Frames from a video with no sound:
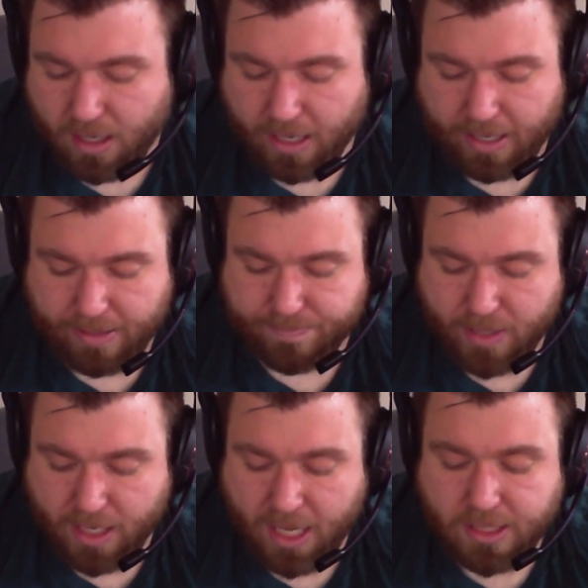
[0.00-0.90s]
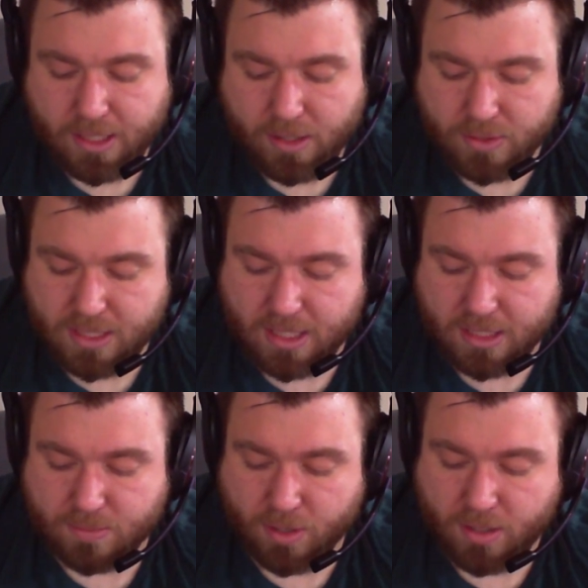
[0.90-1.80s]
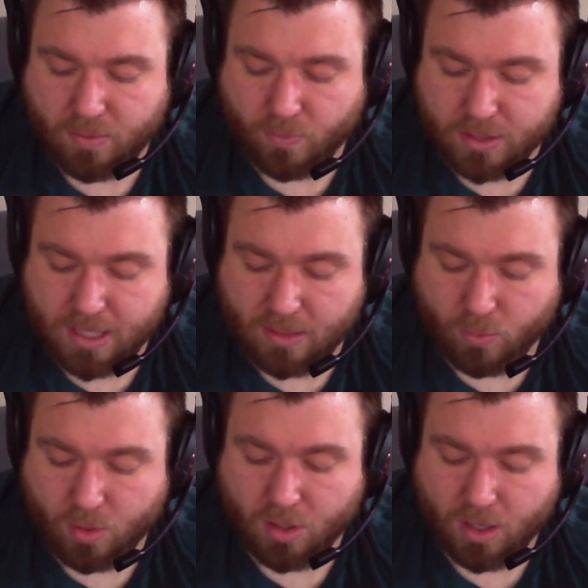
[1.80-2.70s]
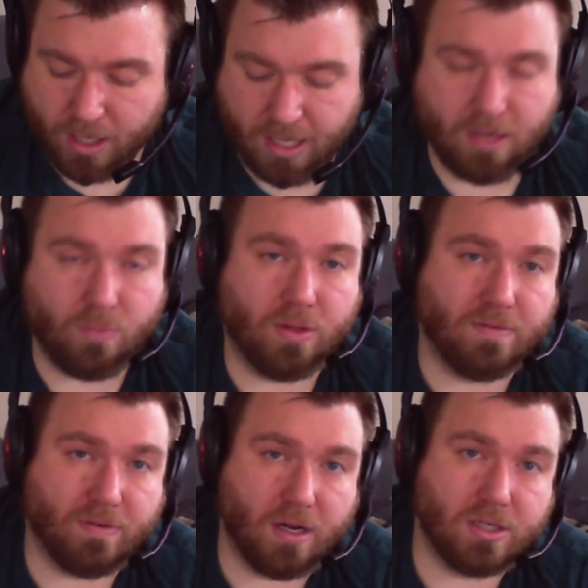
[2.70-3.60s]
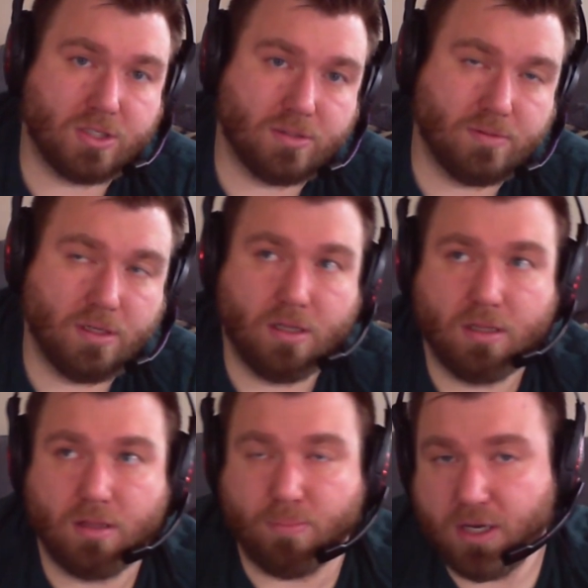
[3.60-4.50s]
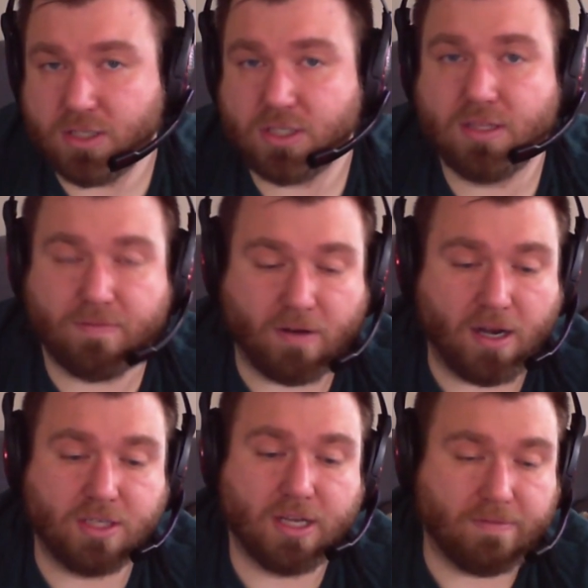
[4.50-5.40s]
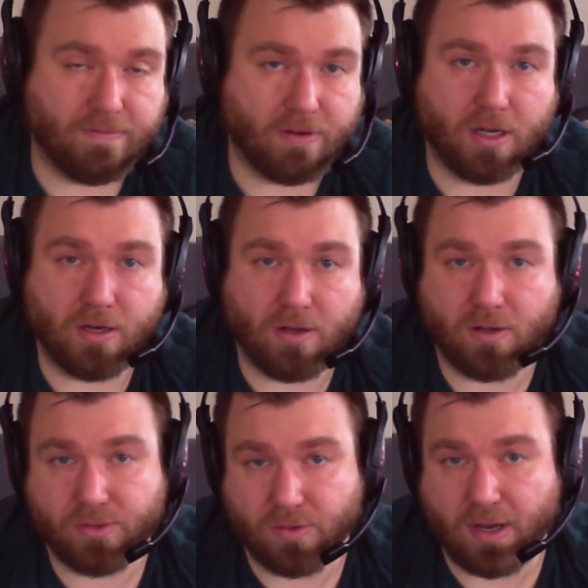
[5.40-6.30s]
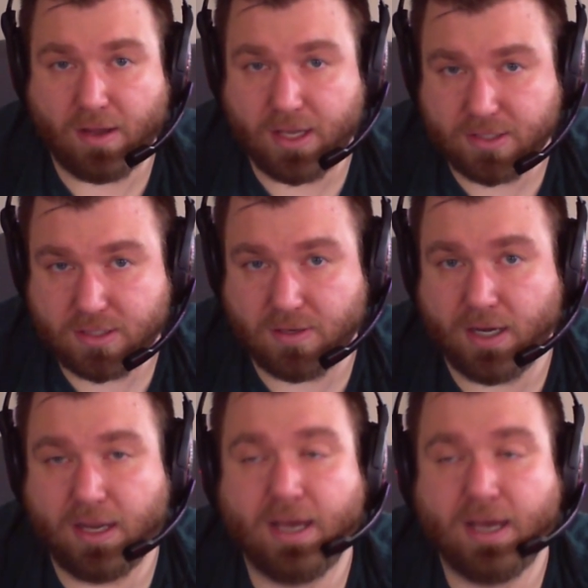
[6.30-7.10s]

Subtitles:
In 1806, Britain was at war again with the French. The British and the French have fought all throughout history.